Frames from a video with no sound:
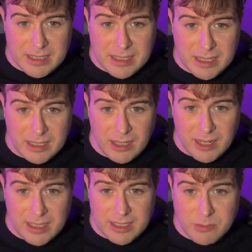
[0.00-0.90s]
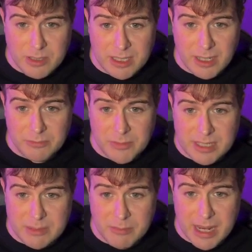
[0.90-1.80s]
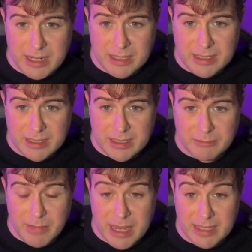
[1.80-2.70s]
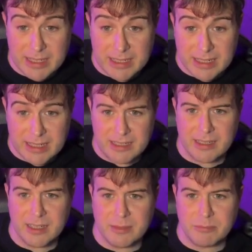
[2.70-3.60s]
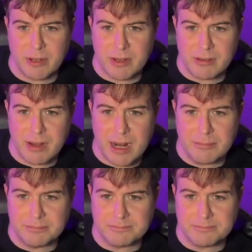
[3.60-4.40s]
aligns with the government's Make in India programme.